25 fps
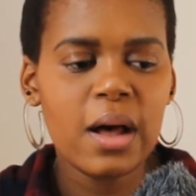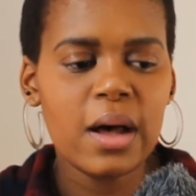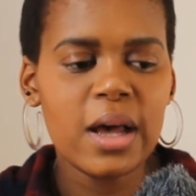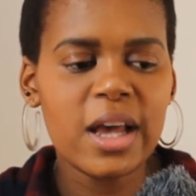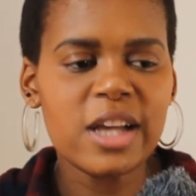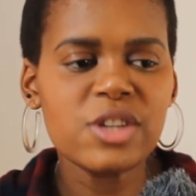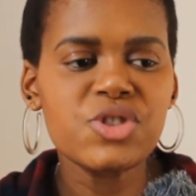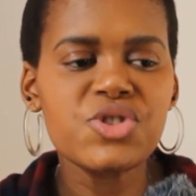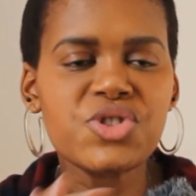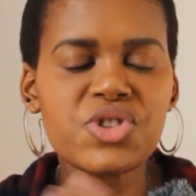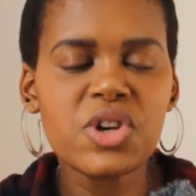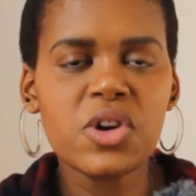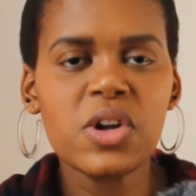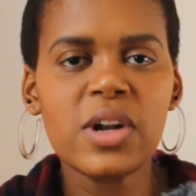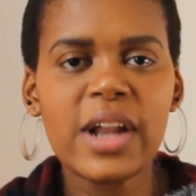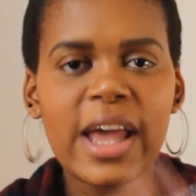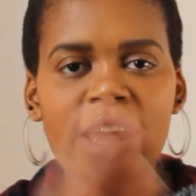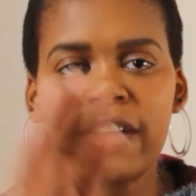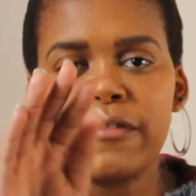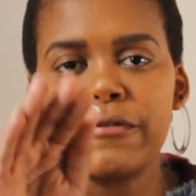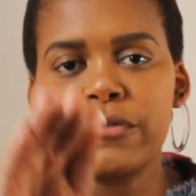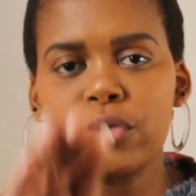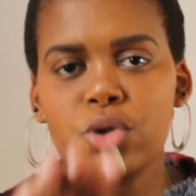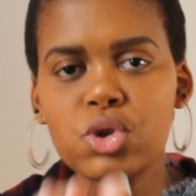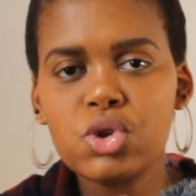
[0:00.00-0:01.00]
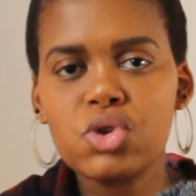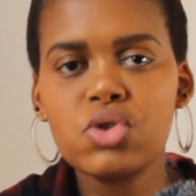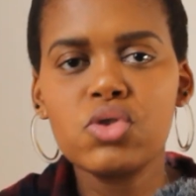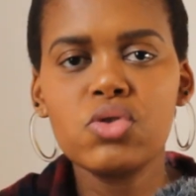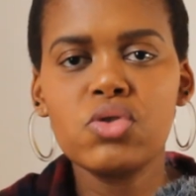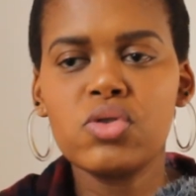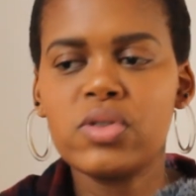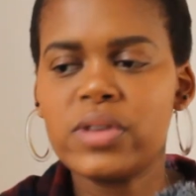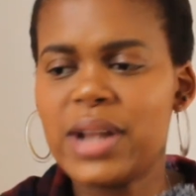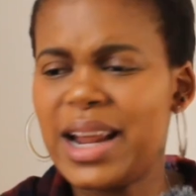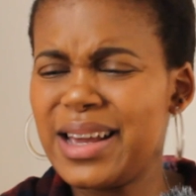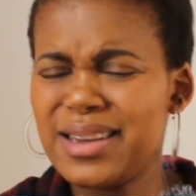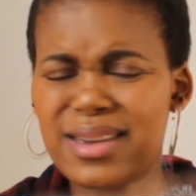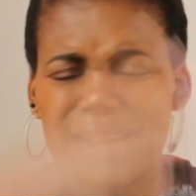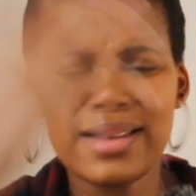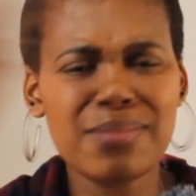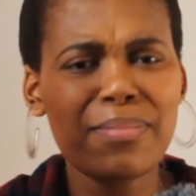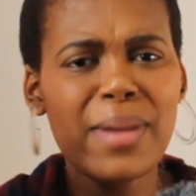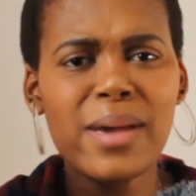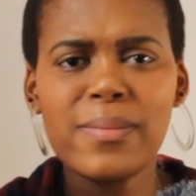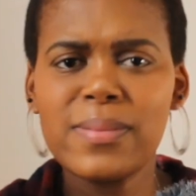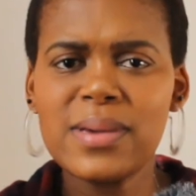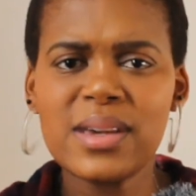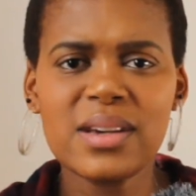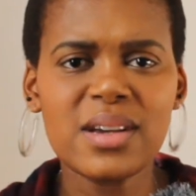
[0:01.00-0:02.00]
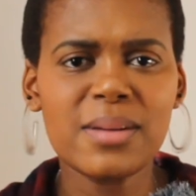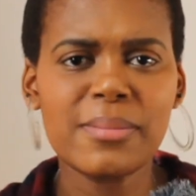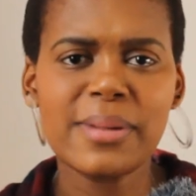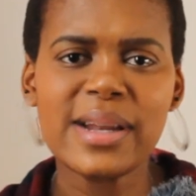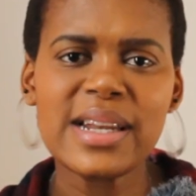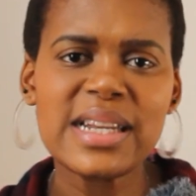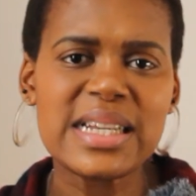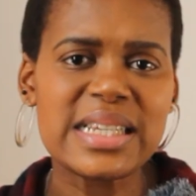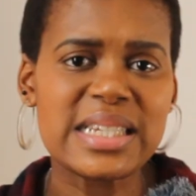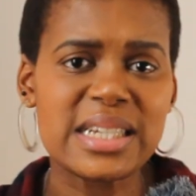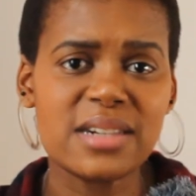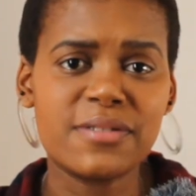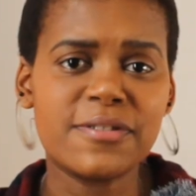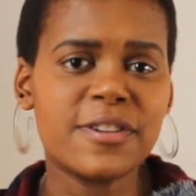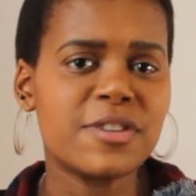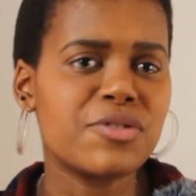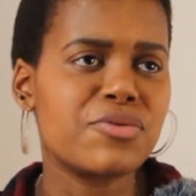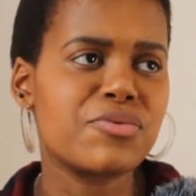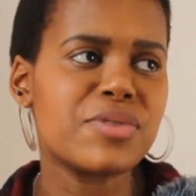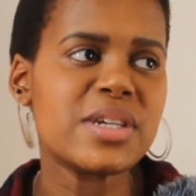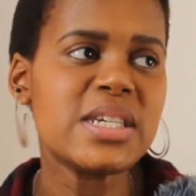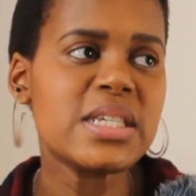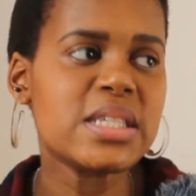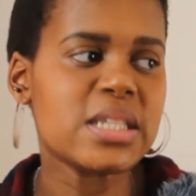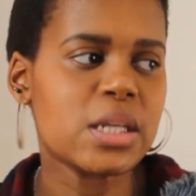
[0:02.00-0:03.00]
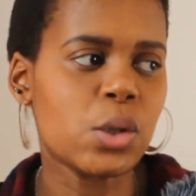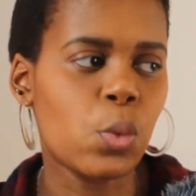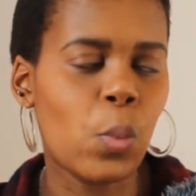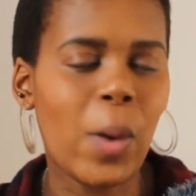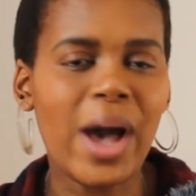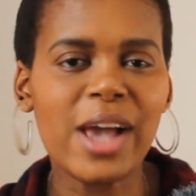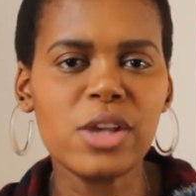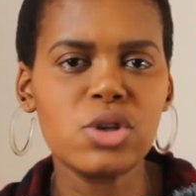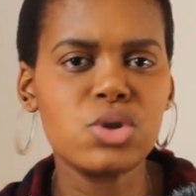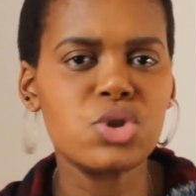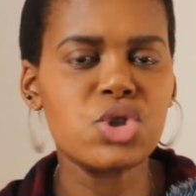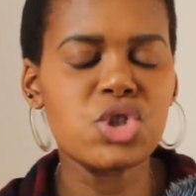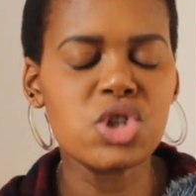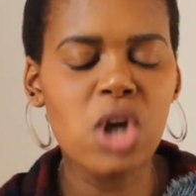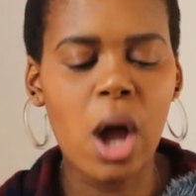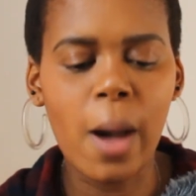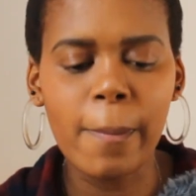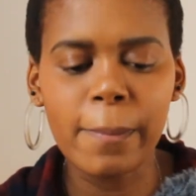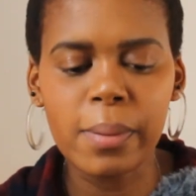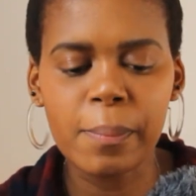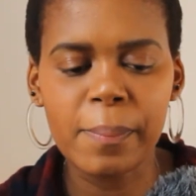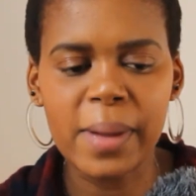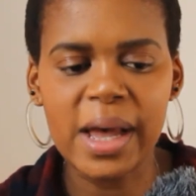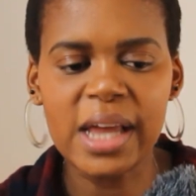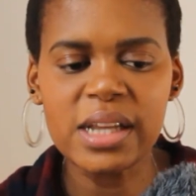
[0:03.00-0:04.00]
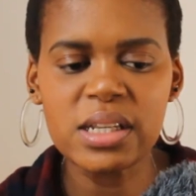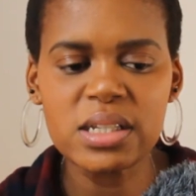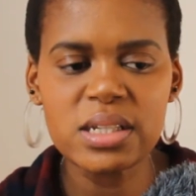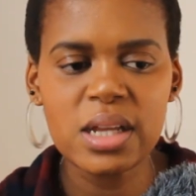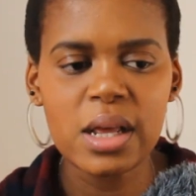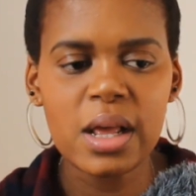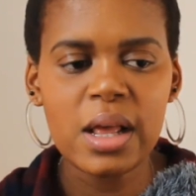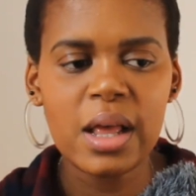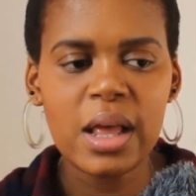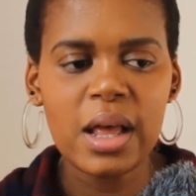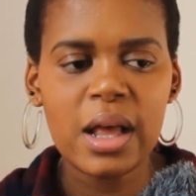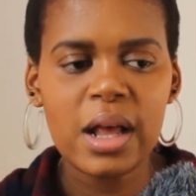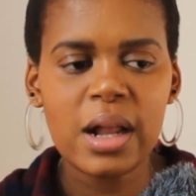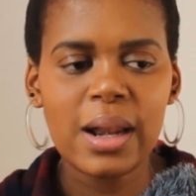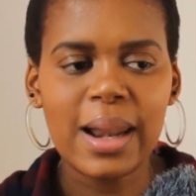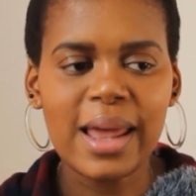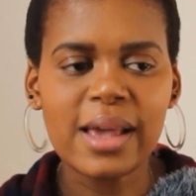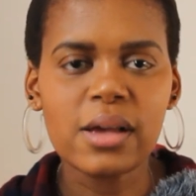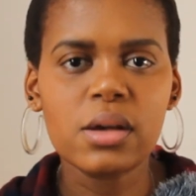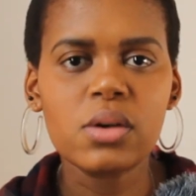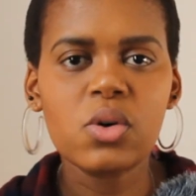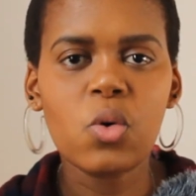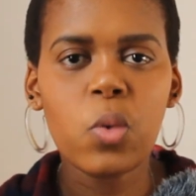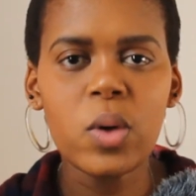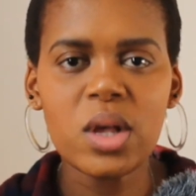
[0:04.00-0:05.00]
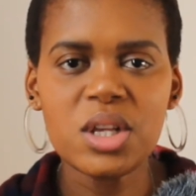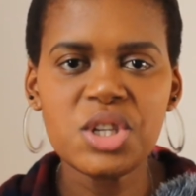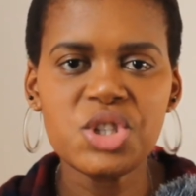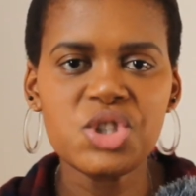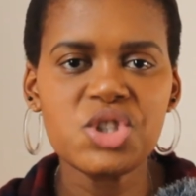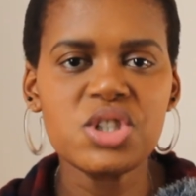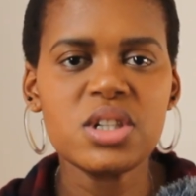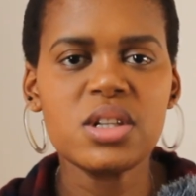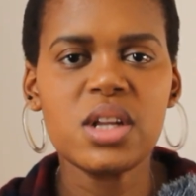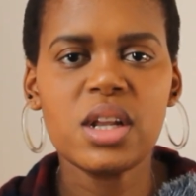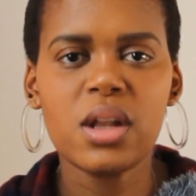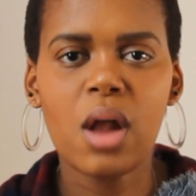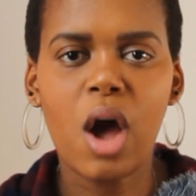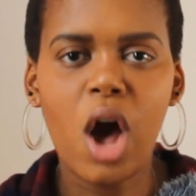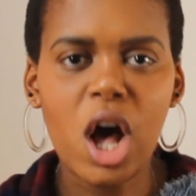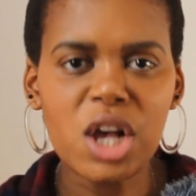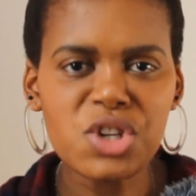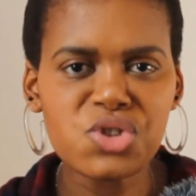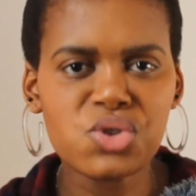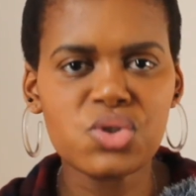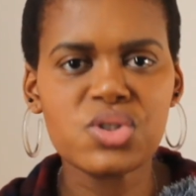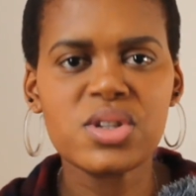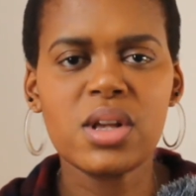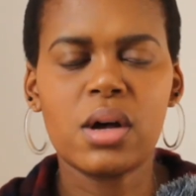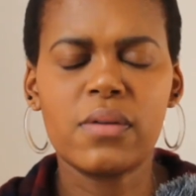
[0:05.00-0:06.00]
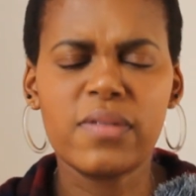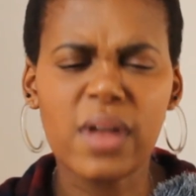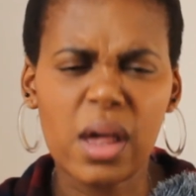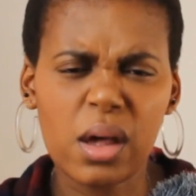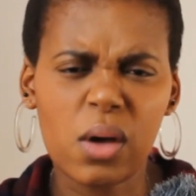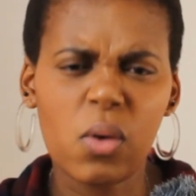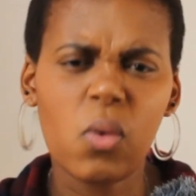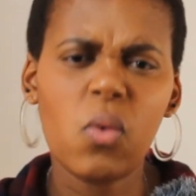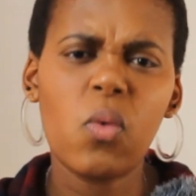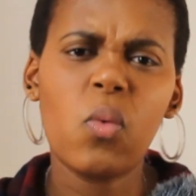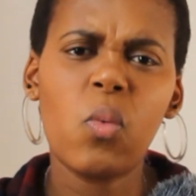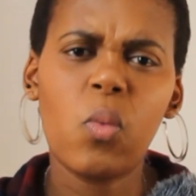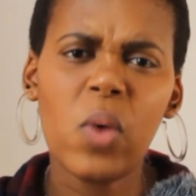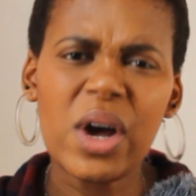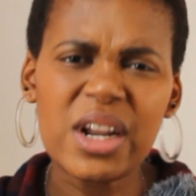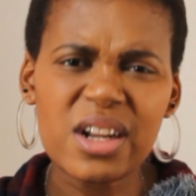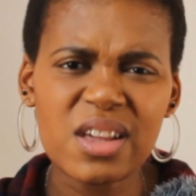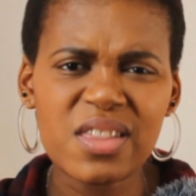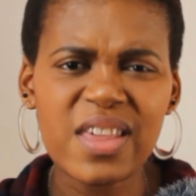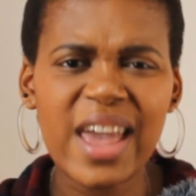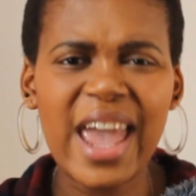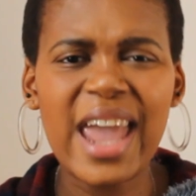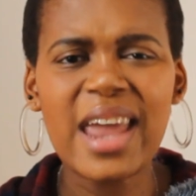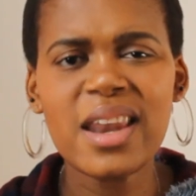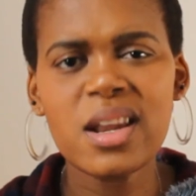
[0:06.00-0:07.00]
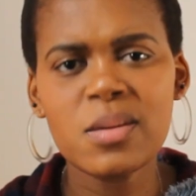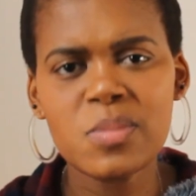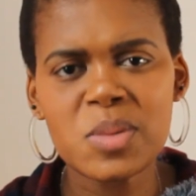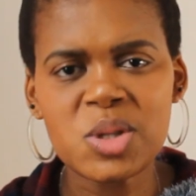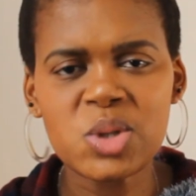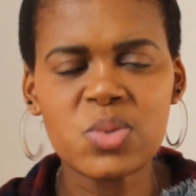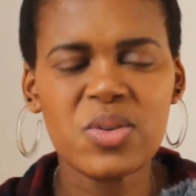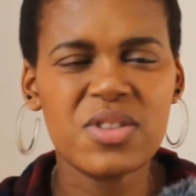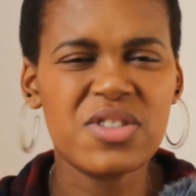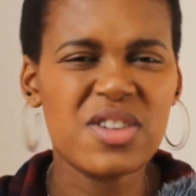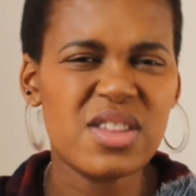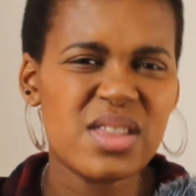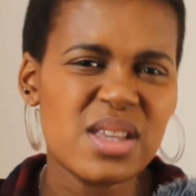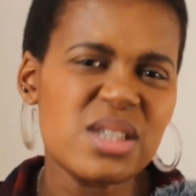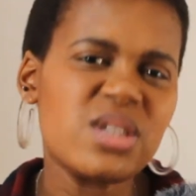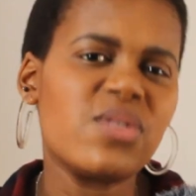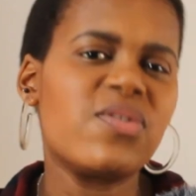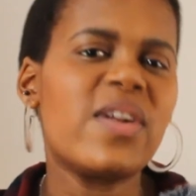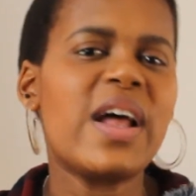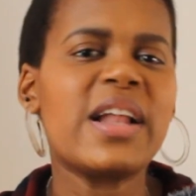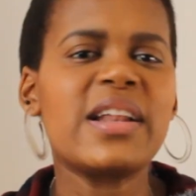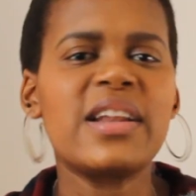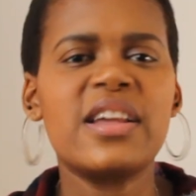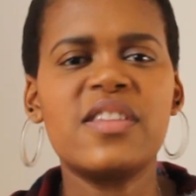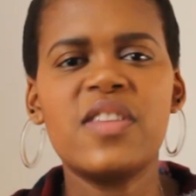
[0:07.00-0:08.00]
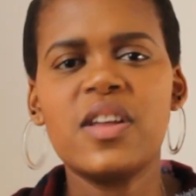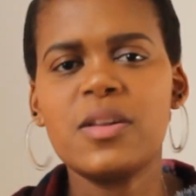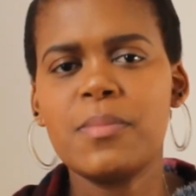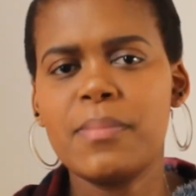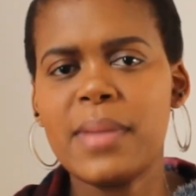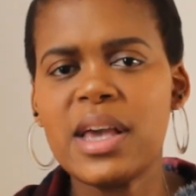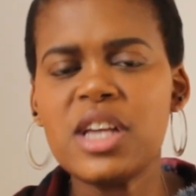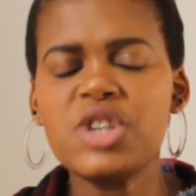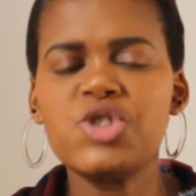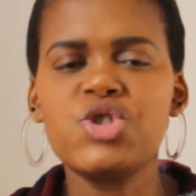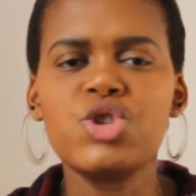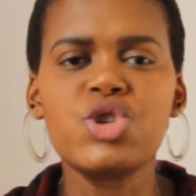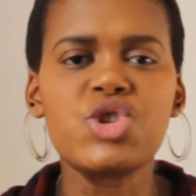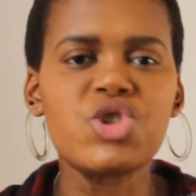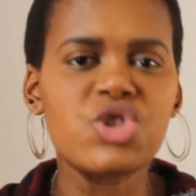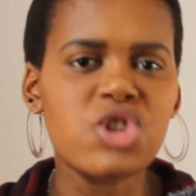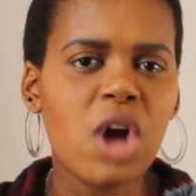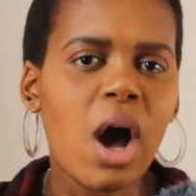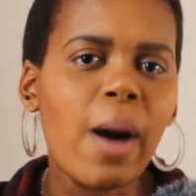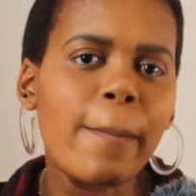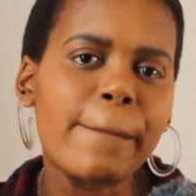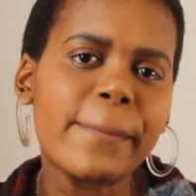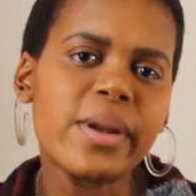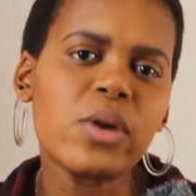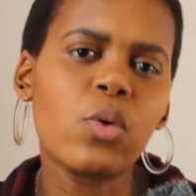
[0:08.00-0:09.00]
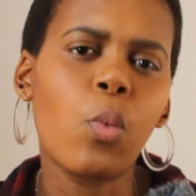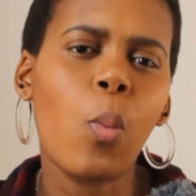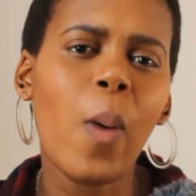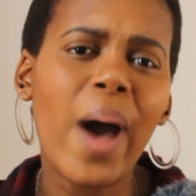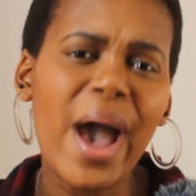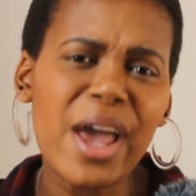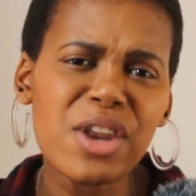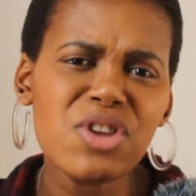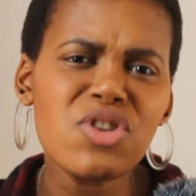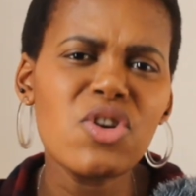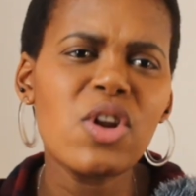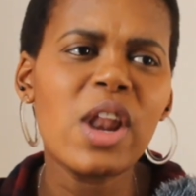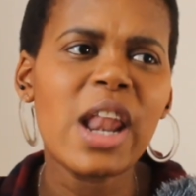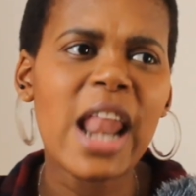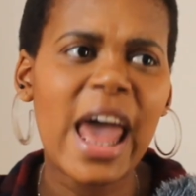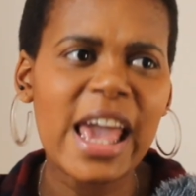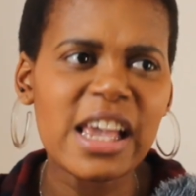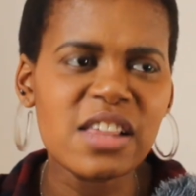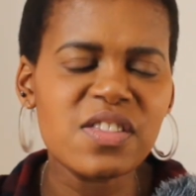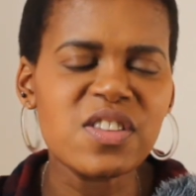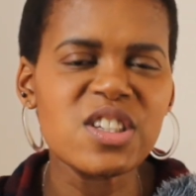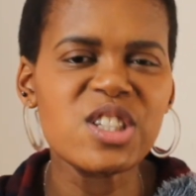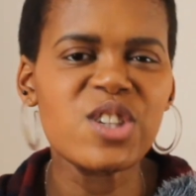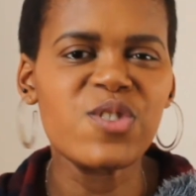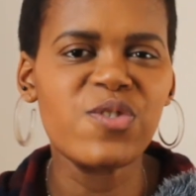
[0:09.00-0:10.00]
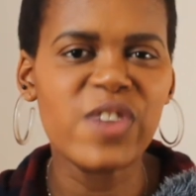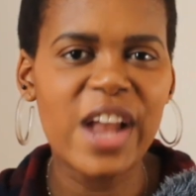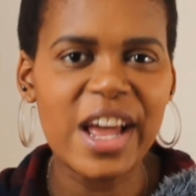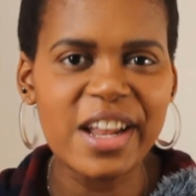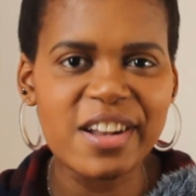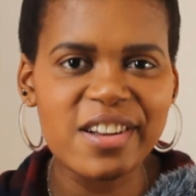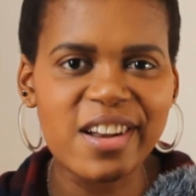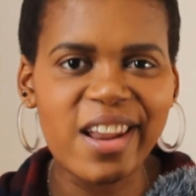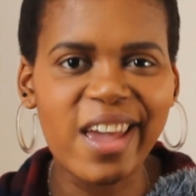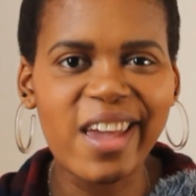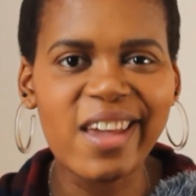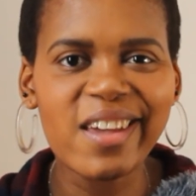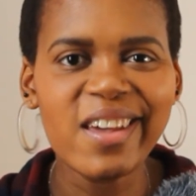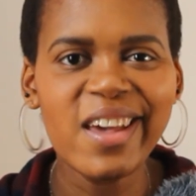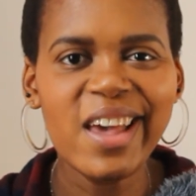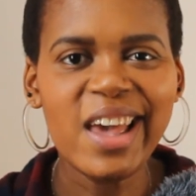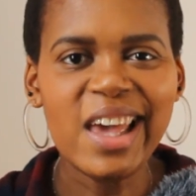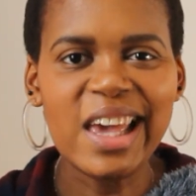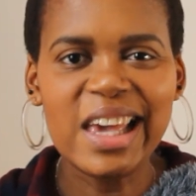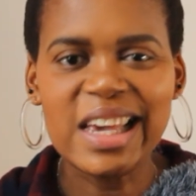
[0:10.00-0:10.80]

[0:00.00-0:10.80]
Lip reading: And so like for you, like it may be a completely different reason why you stop, but like question and ask yourself, like, what are the elements within this Flatlay that made you stop, and why do you like this Flatlay?